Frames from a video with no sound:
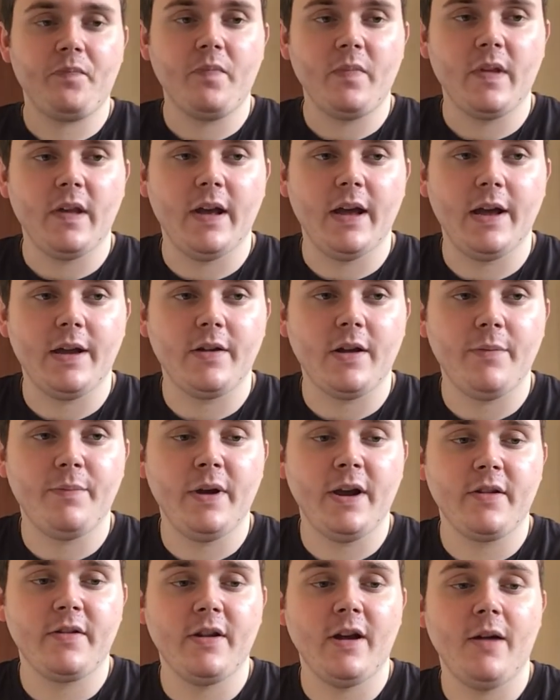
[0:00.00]
And I
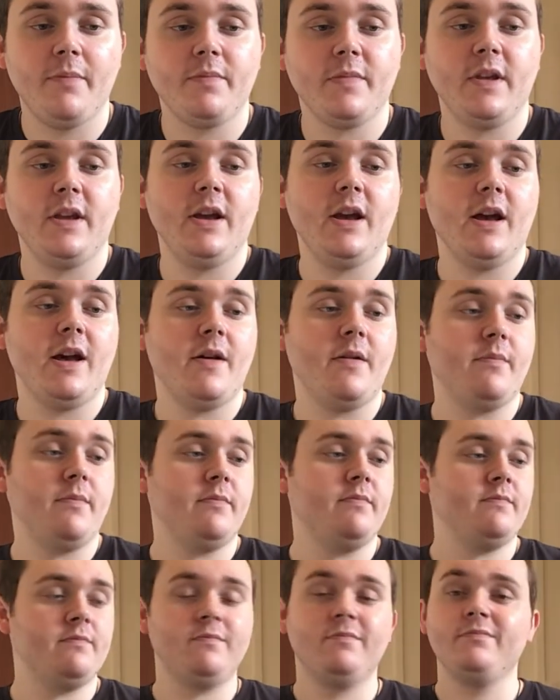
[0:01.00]
picked up the
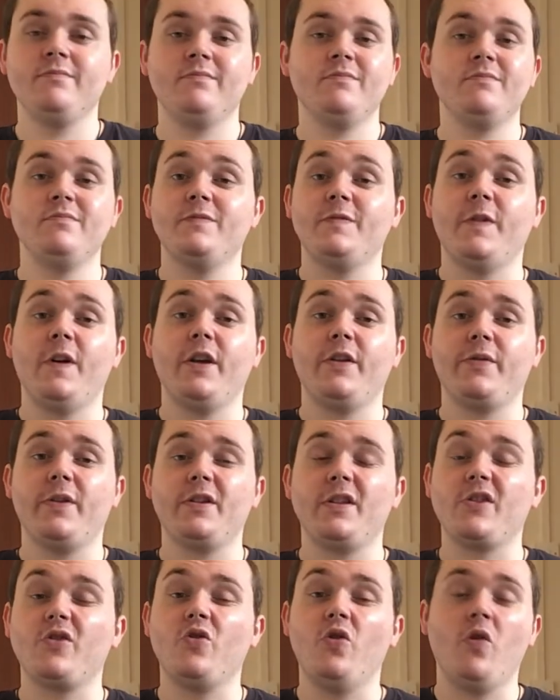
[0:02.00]
first thing
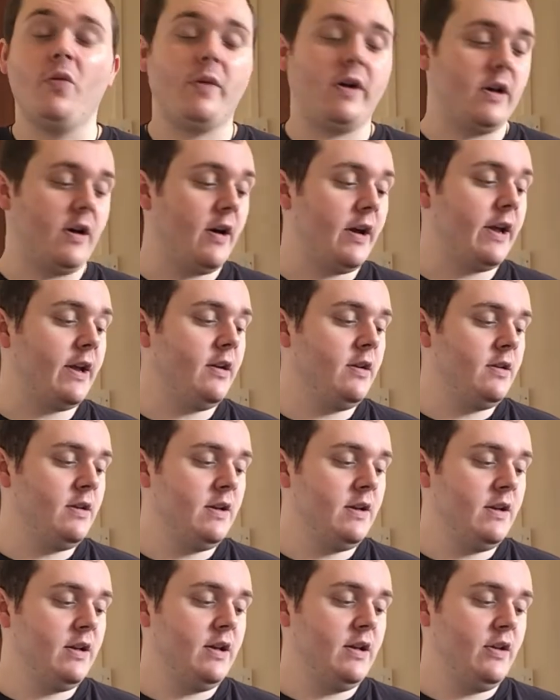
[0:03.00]
that caught my eye,
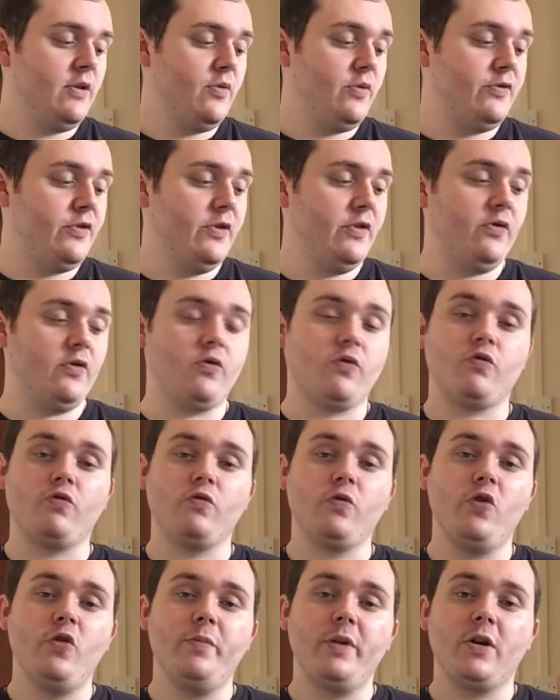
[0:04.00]
which is
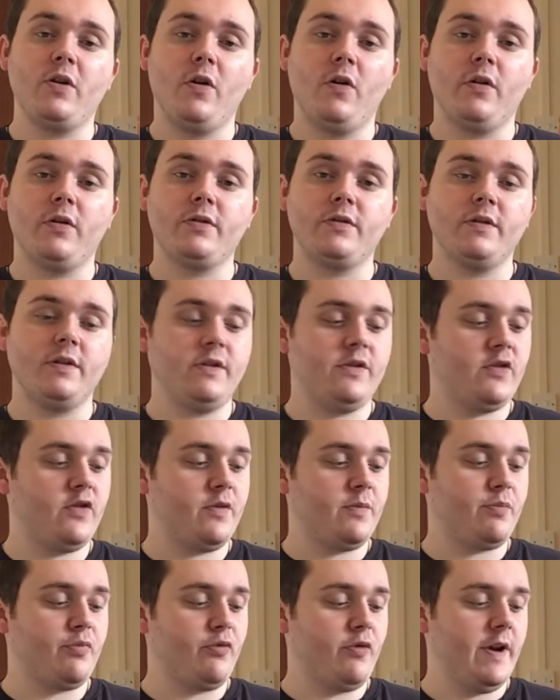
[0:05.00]
Rubicon
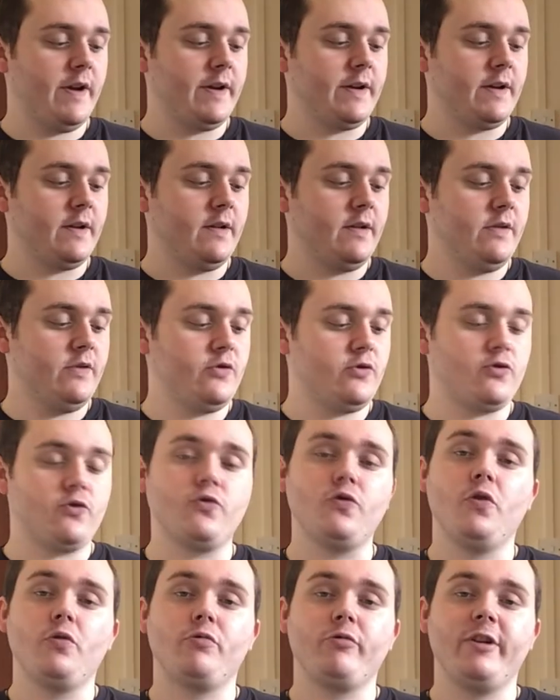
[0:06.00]
Spring,
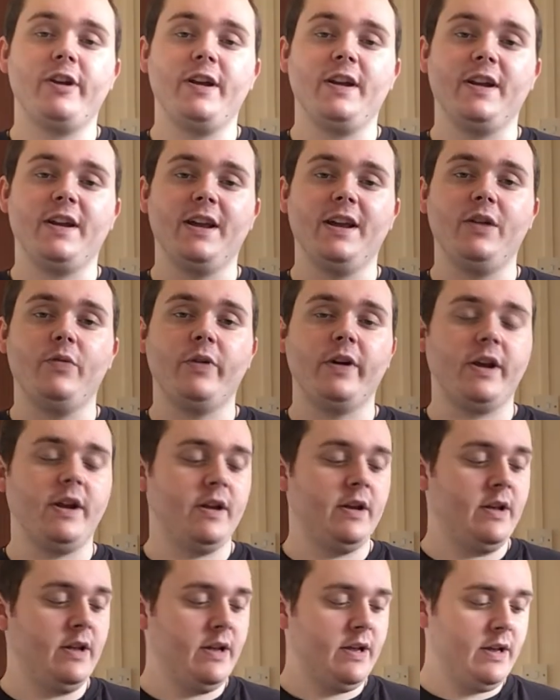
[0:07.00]
strawberry and kiwi.
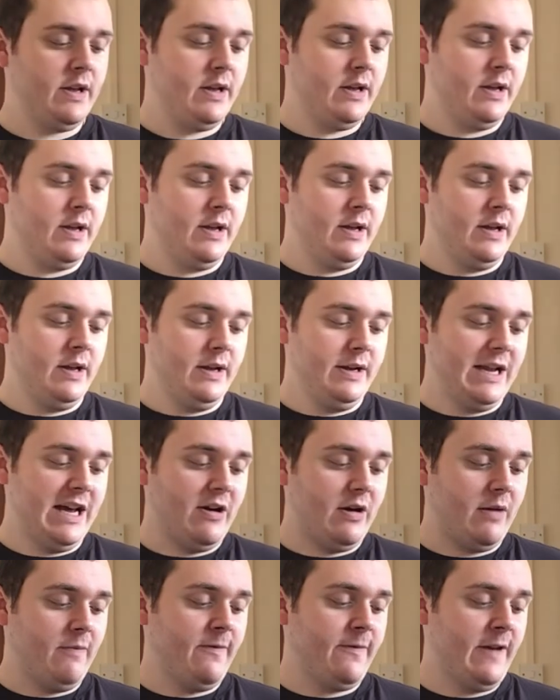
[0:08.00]
Now,
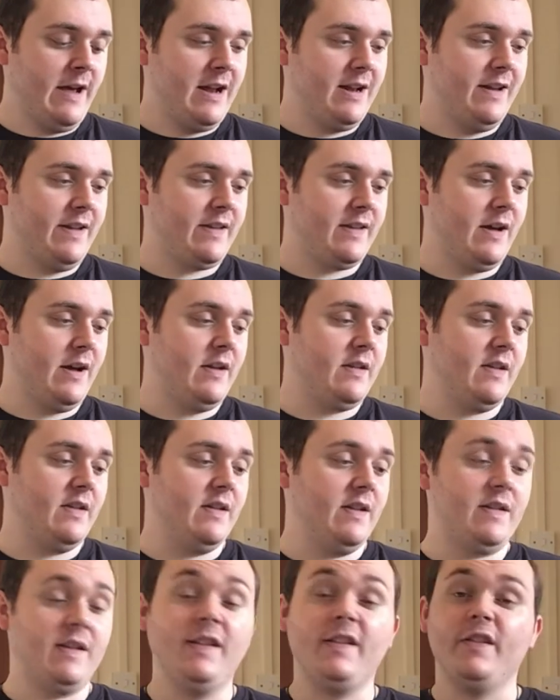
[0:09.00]
I'm fairly certain
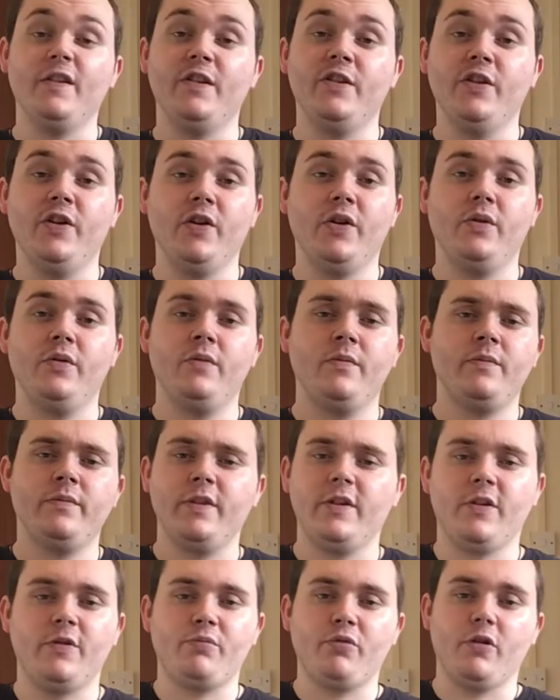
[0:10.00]
this isn't new. This
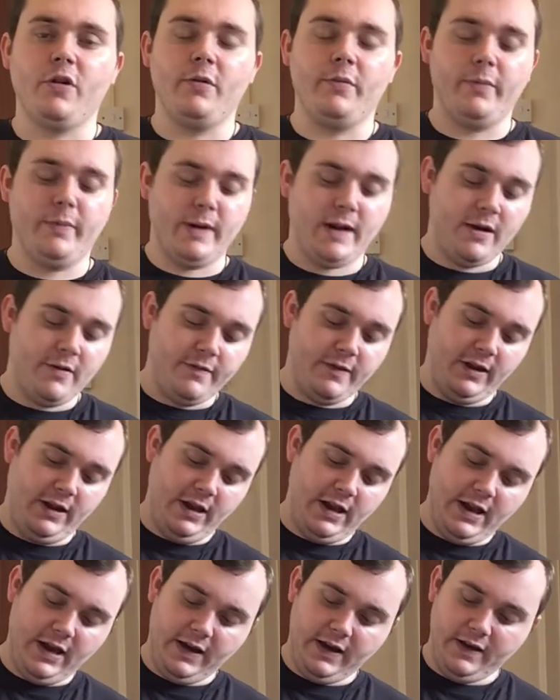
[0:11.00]
has probably been out for
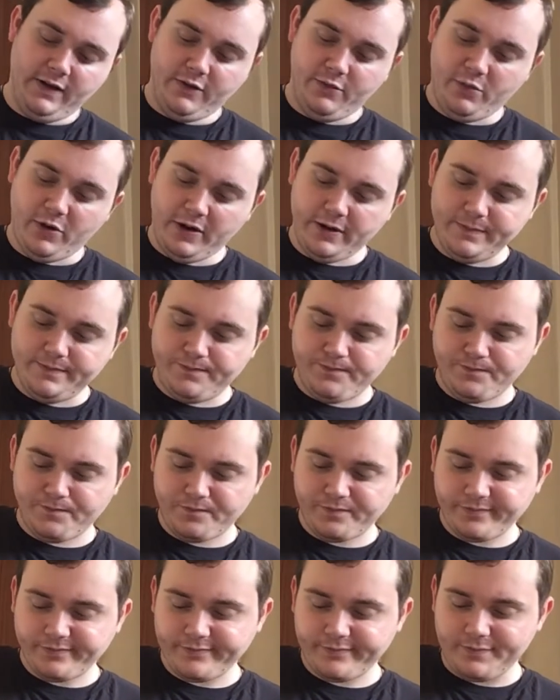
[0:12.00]
years, but
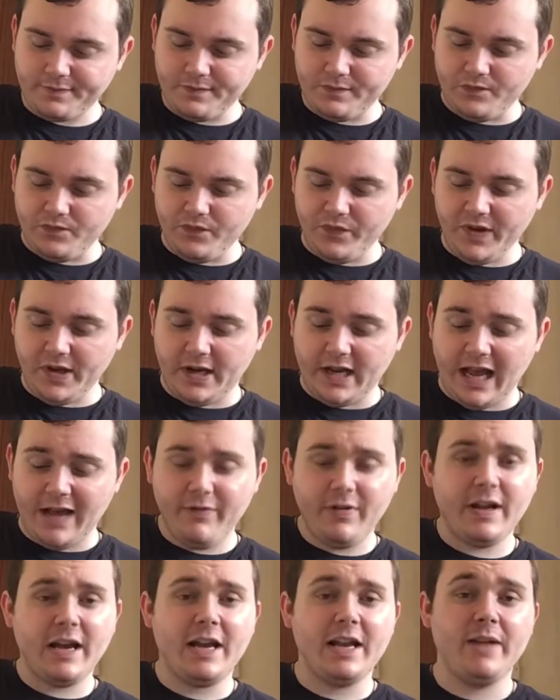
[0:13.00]
I
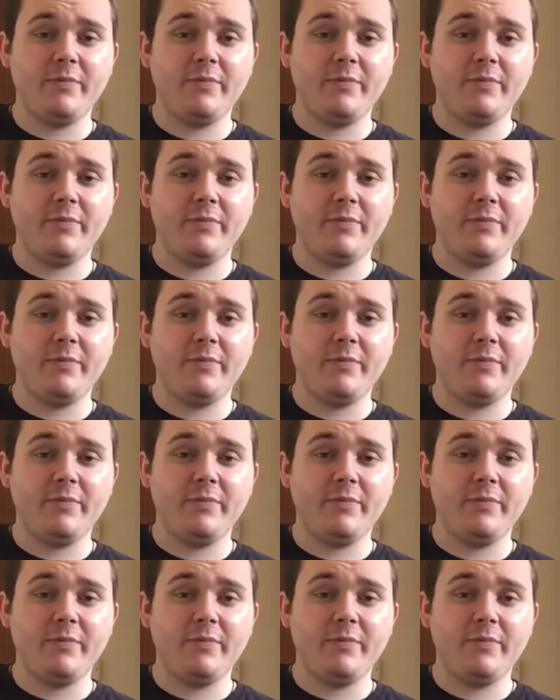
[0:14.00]
haven't had it